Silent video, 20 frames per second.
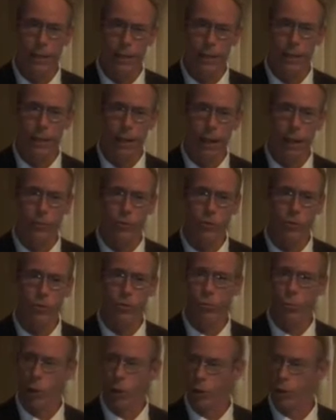and not just
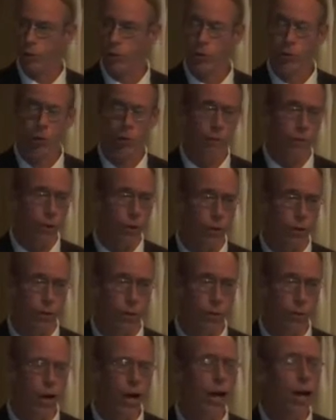one or two of
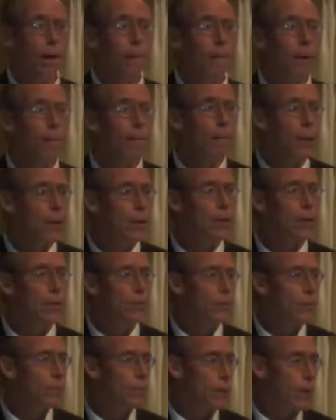you, but
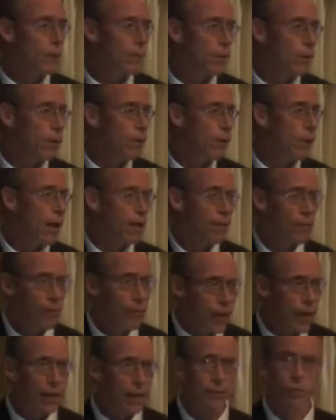millions of people. And
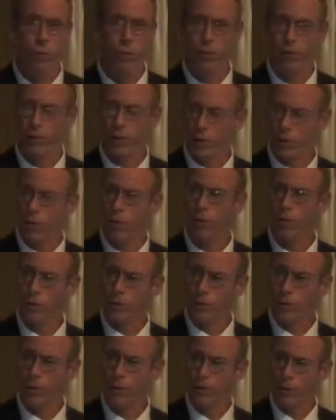that's what this whole
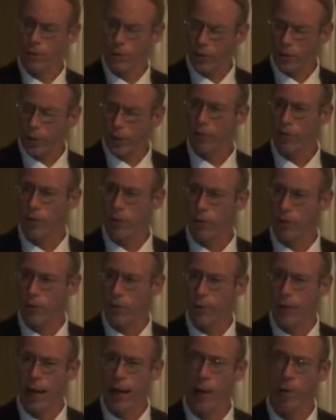citizens effort is
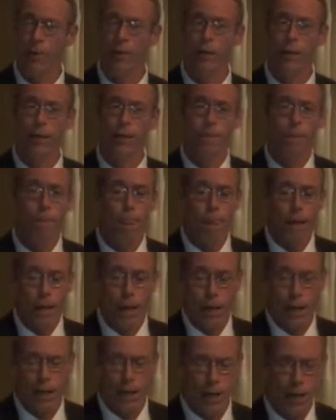about.
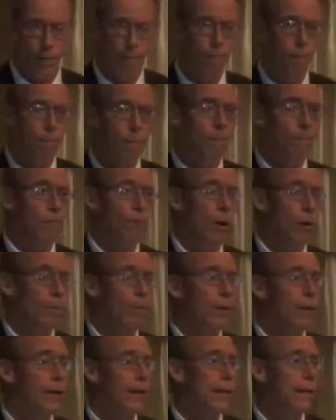From
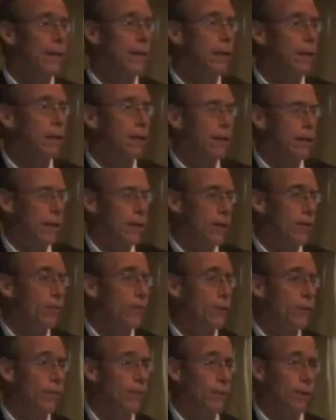
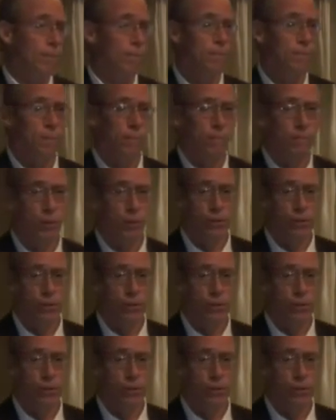1997 to